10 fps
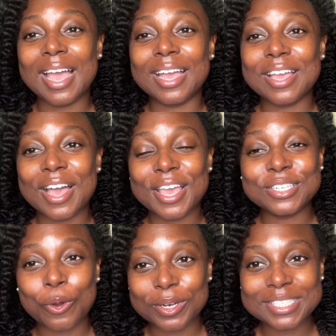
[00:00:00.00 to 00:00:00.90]
And
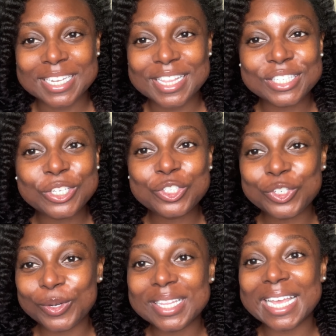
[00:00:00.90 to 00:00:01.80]
guys, honestly, this is
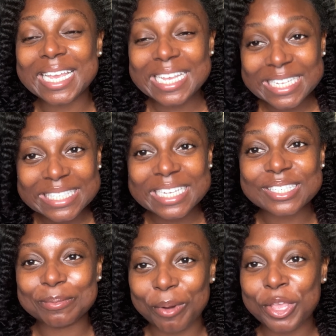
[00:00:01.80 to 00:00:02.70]
truly the
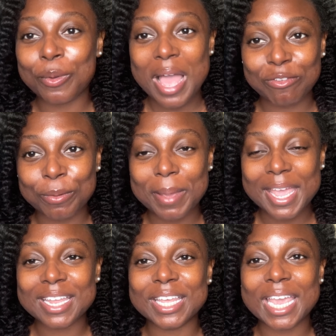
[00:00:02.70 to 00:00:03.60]
easiest spray you will ever
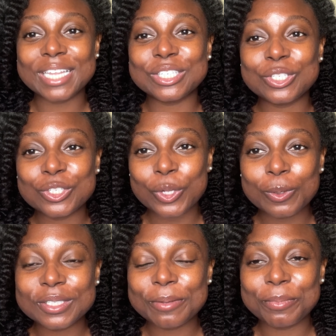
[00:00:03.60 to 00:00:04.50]
make. Like, it is
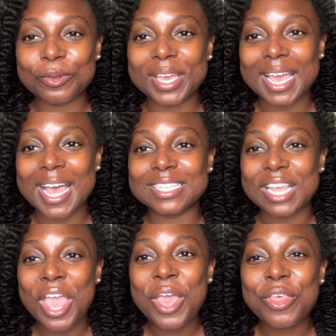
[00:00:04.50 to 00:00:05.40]
so simple. It has
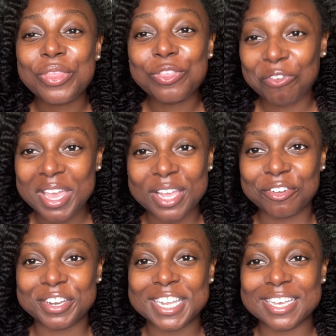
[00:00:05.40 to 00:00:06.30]
3
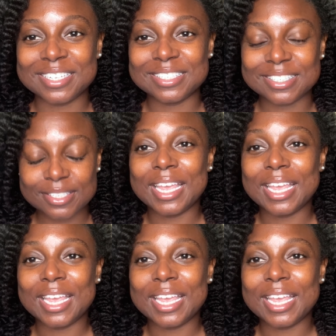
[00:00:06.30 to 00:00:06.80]
ingredients.